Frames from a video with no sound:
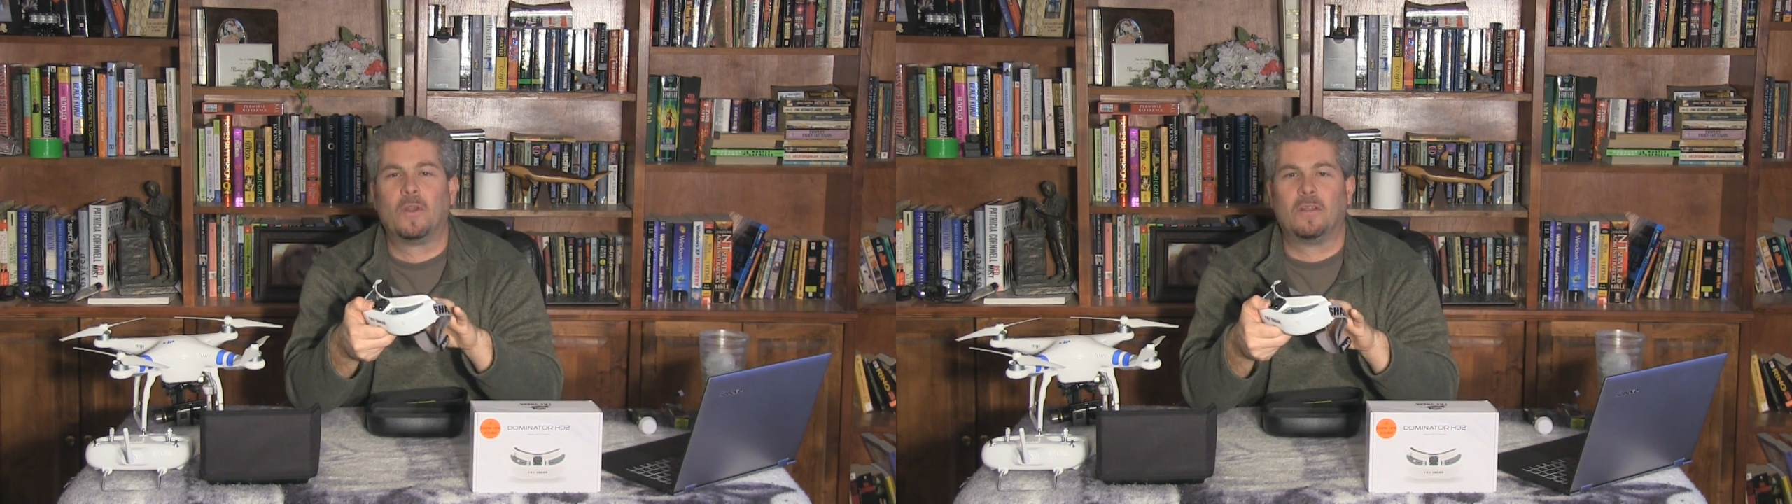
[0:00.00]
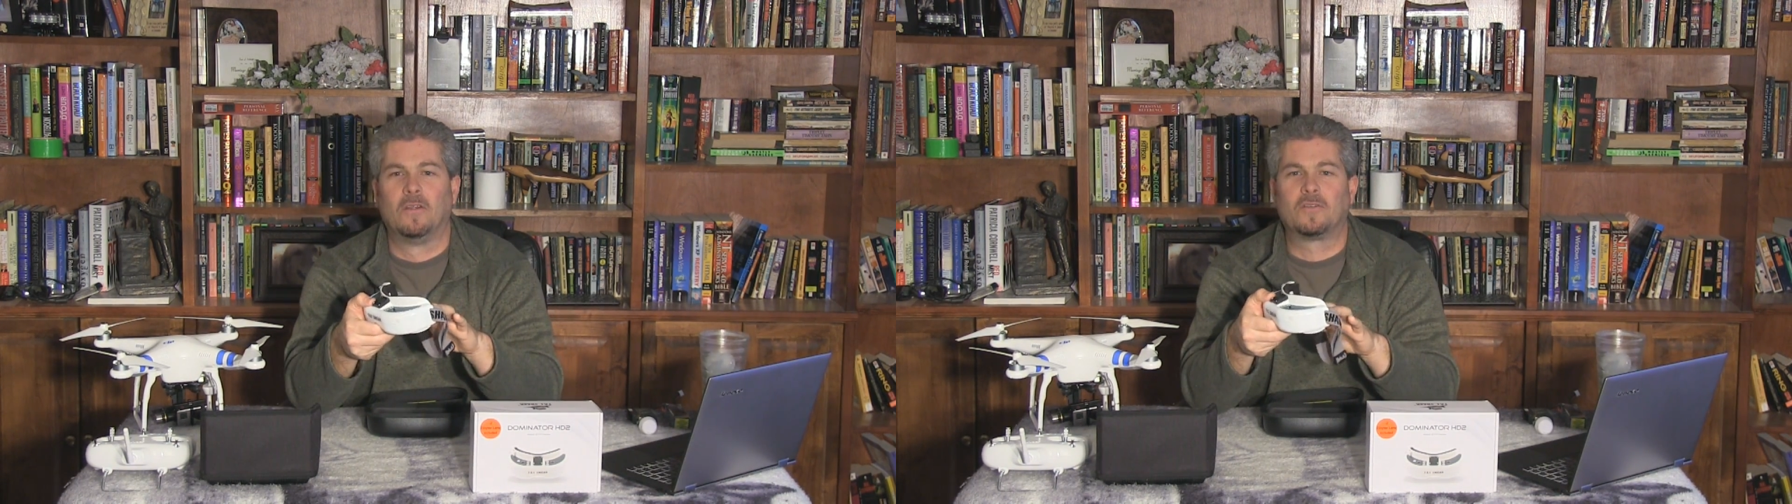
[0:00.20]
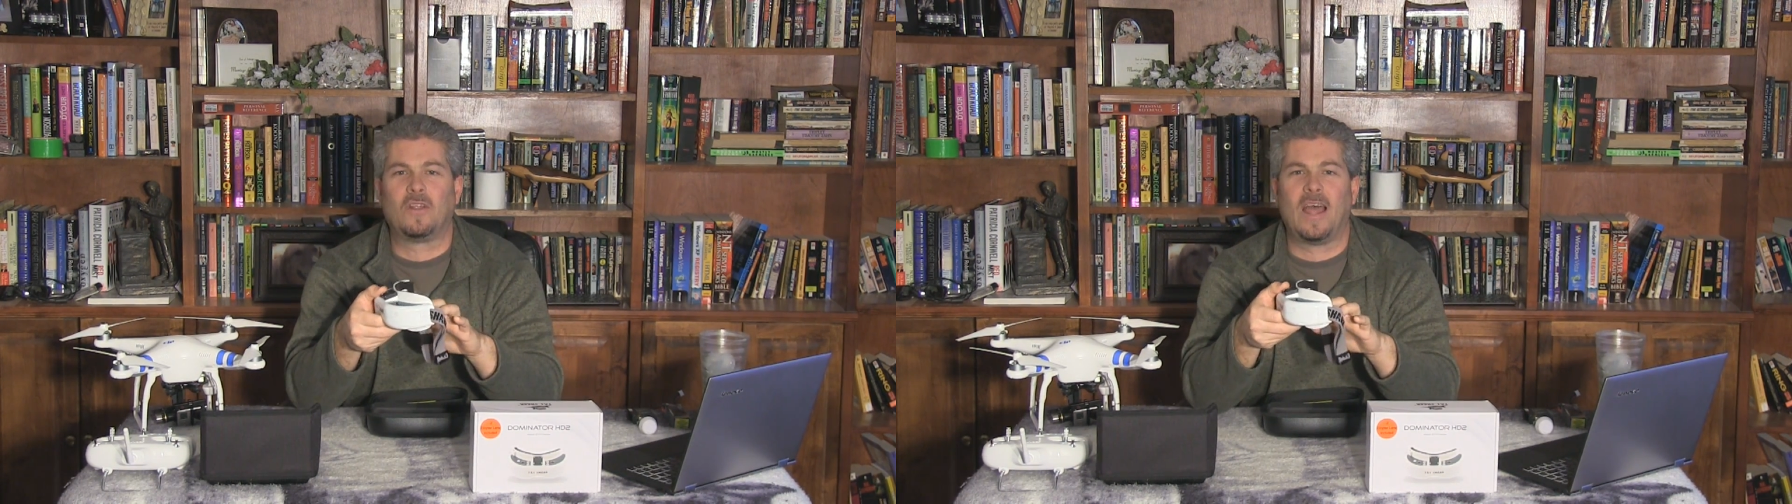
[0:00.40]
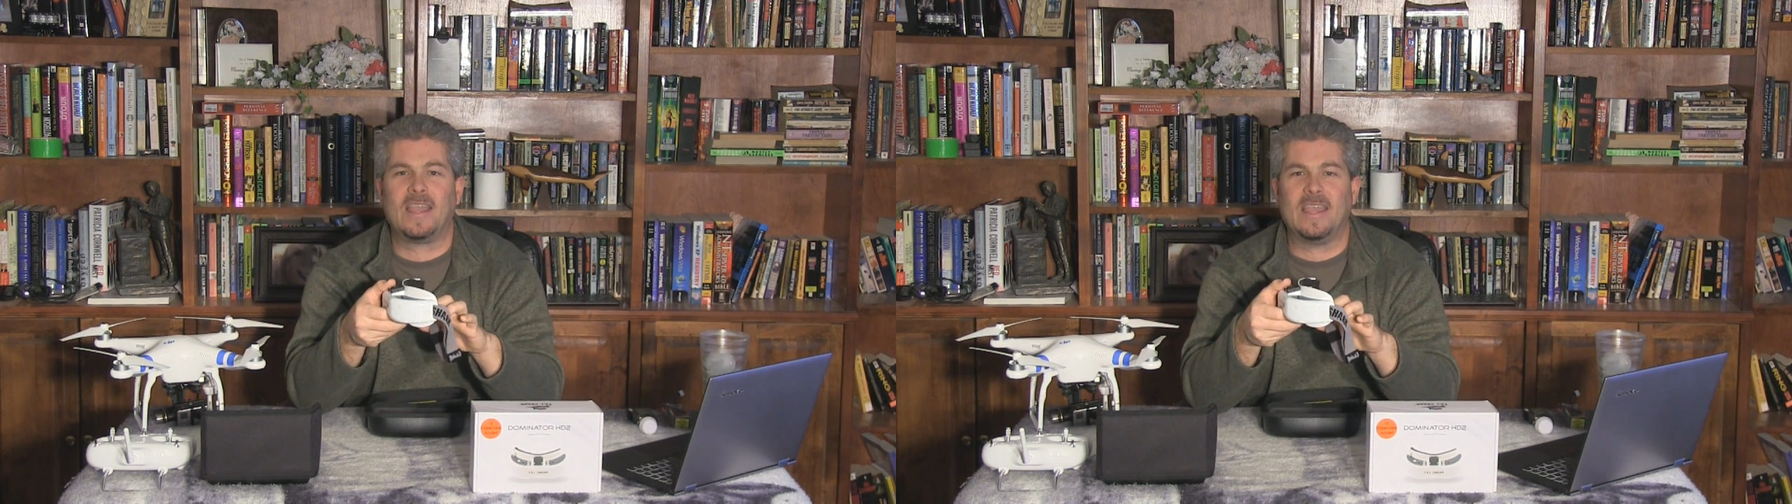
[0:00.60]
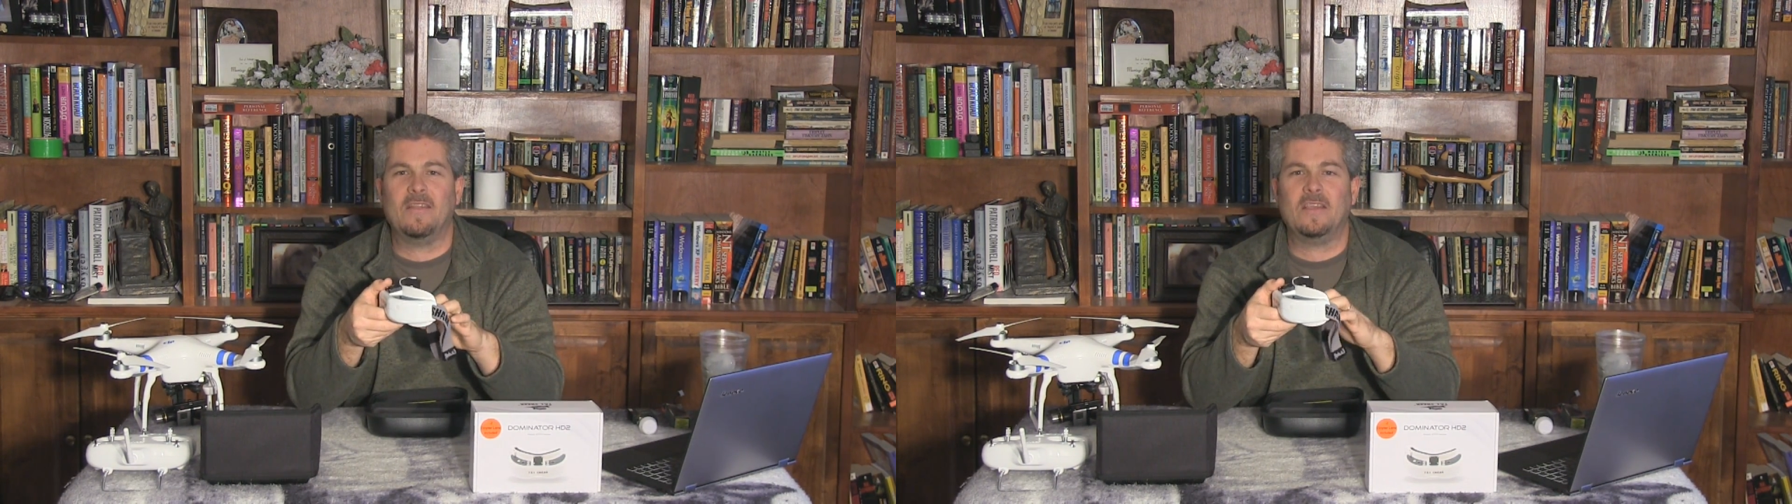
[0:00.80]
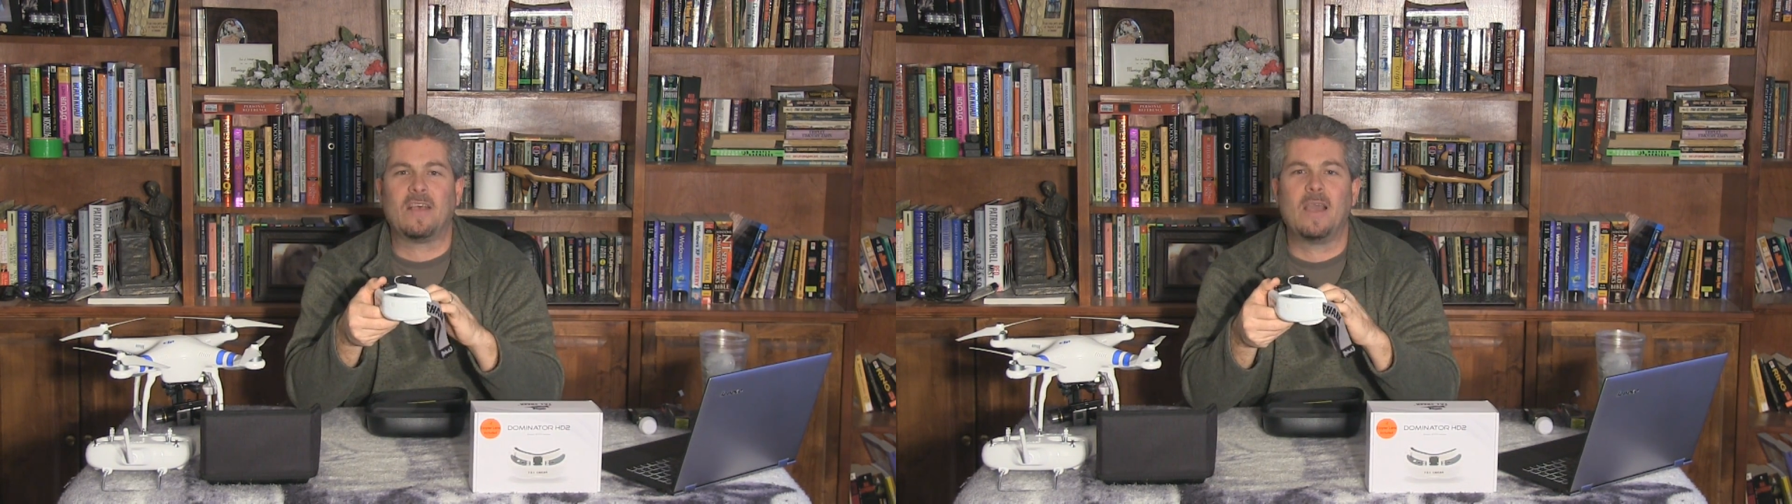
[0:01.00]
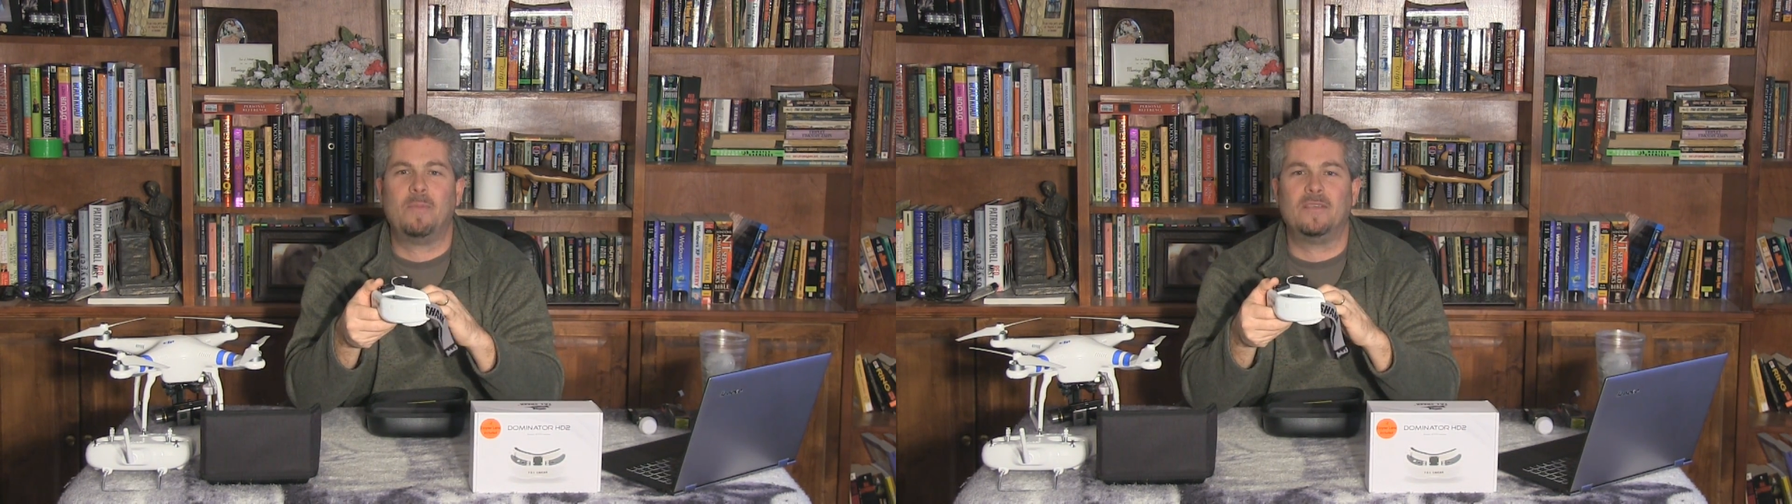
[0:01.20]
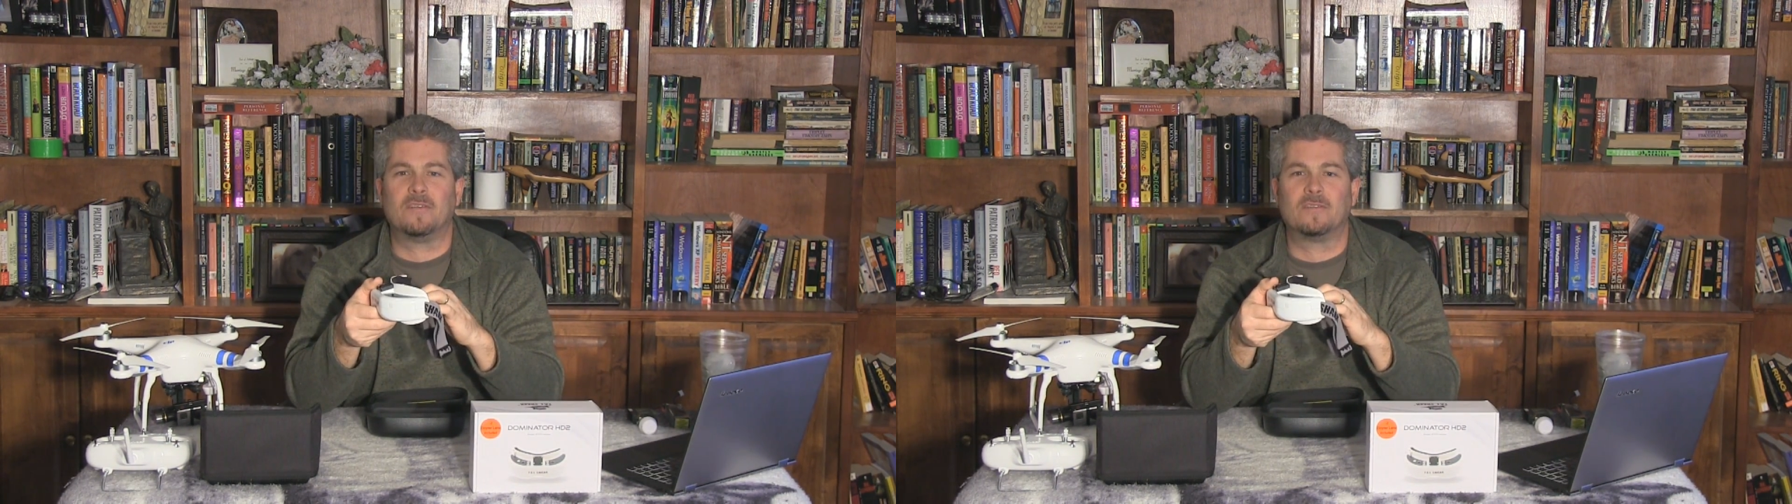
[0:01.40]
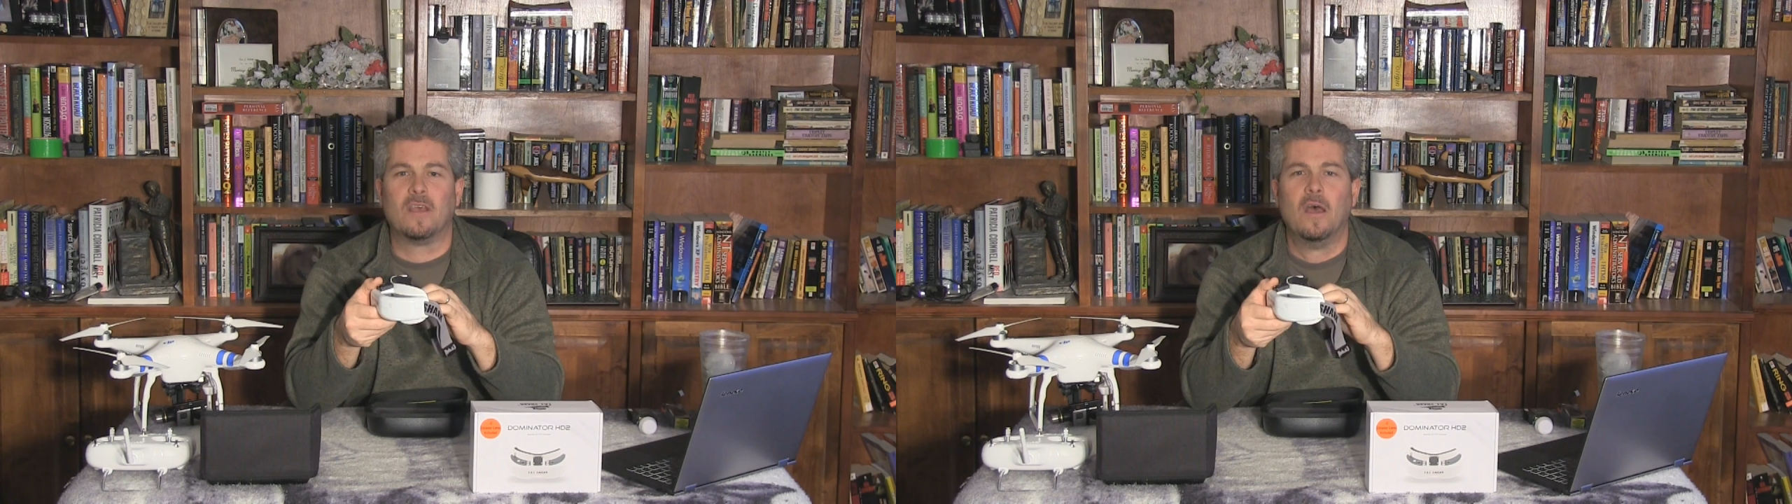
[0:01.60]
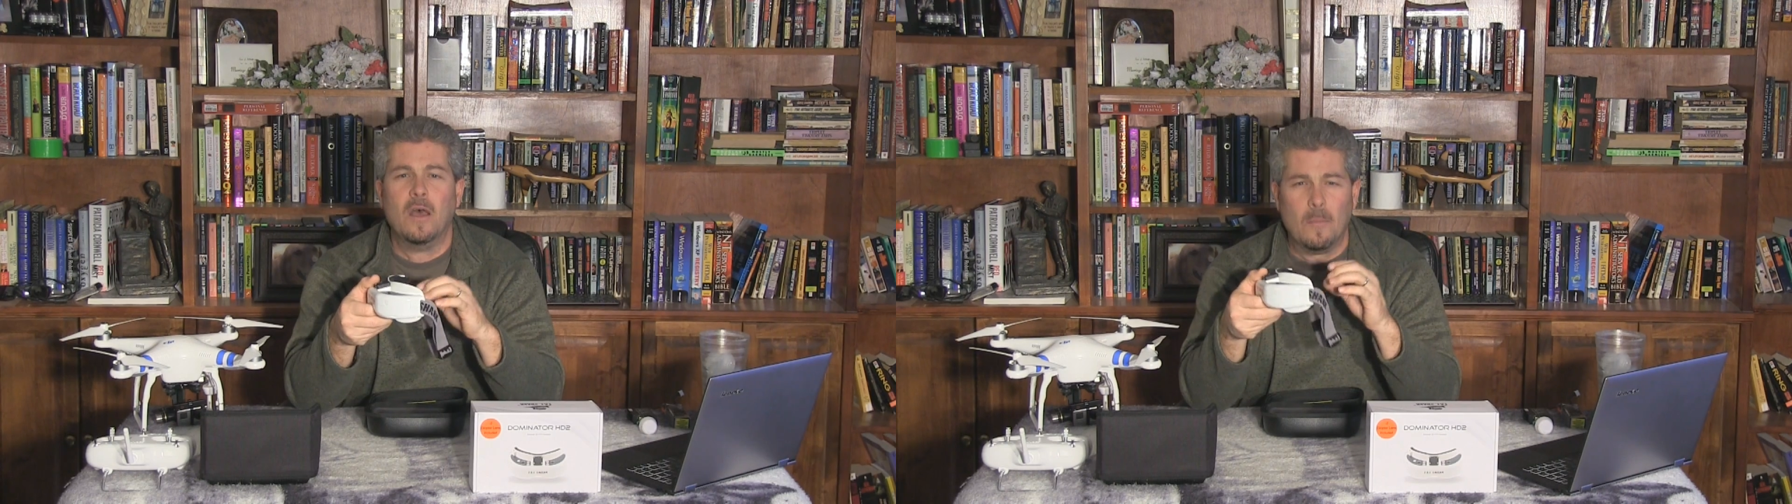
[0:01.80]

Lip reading: what it looks like in these eyepieces,